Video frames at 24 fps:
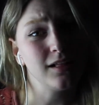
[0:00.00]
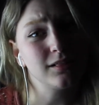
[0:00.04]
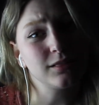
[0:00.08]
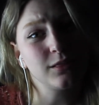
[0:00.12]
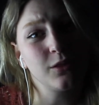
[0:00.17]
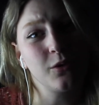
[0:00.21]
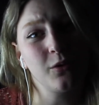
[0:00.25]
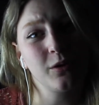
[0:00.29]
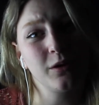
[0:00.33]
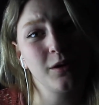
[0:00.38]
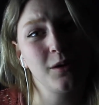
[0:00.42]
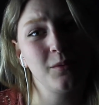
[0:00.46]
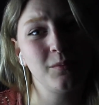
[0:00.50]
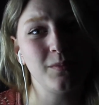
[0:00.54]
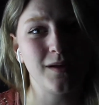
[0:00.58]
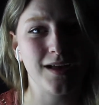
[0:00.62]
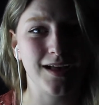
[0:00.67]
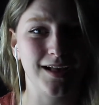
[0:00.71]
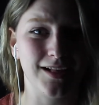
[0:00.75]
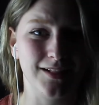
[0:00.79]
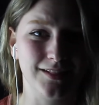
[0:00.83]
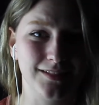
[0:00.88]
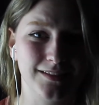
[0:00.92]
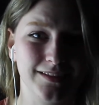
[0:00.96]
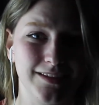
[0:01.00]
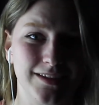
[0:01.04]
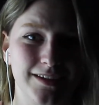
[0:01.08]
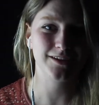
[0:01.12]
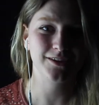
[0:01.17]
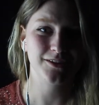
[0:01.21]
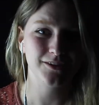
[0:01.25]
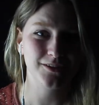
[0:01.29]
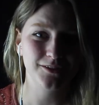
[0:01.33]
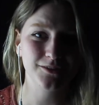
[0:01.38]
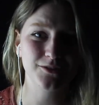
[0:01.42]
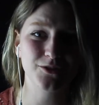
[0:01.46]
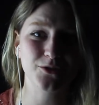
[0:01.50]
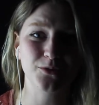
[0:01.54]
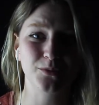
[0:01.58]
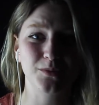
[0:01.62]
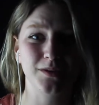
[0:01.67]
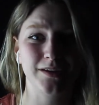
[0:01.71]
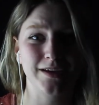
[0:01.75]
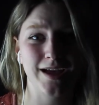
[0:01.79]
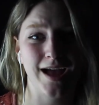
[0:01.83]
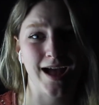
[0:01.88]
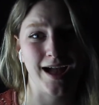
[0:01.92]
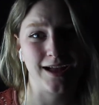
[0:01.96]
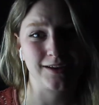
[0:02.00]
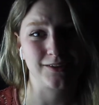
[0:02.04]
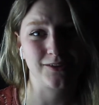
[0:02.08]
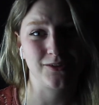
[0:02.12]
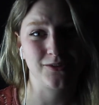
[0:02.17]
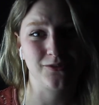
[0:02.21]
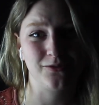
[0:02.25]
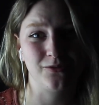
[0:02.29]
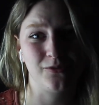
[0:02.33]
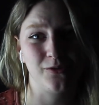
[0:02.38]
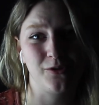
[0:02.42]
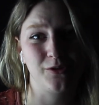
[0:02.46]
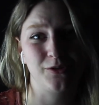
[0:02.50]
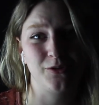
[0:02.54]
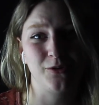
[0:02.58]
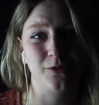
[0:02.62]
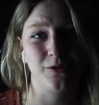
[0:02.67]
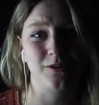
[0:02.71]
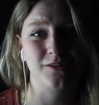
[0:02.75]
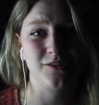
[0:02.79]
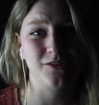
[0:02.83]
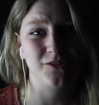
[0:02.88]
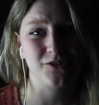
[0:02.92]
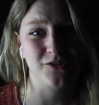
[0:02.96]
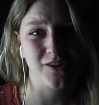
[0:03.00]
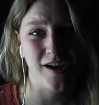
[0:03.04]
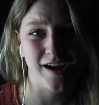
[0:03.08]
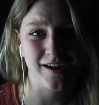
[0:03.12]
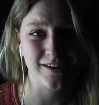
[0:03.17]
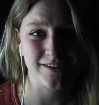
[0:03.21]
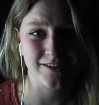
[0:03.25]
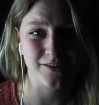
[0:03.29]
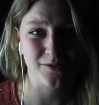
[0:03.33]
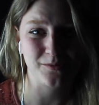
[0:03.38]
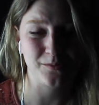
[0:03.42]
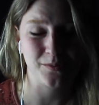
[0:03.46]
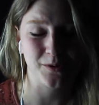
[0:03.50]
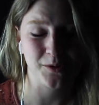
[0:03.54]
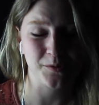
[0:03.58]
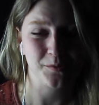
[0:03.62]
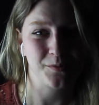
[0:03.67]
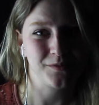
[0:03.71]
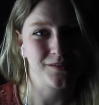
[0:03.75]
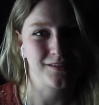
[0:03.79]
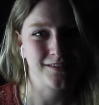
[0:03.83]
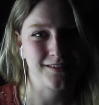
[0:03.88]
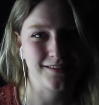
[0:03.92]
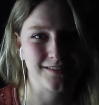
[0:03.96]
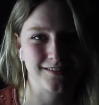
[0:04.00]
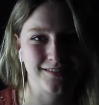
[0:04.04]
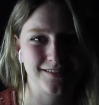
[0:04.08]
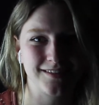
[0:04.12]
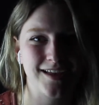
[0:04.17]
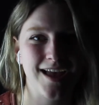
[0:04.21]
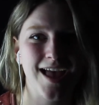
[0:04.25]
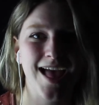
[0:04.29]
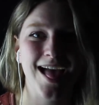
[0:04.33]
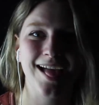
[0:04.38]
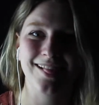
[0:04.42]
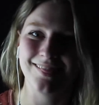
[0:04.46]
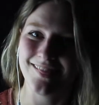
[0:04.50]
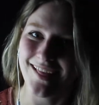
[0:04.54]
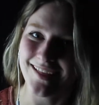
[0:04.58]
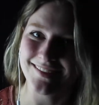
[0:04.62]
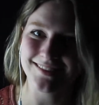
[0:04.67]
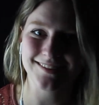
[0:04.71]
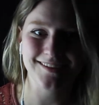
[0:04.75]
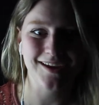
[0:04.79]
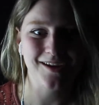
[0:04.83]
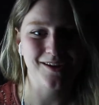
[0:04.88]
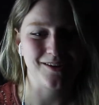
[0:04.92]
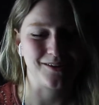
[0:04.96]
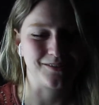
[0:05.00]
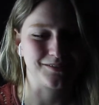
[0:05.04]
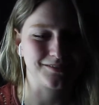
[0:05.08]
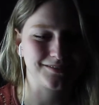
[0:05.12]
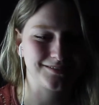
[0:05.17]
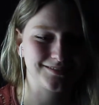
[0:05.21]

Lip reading: Alora Bell, here to react for your distraction purposes. Let's go!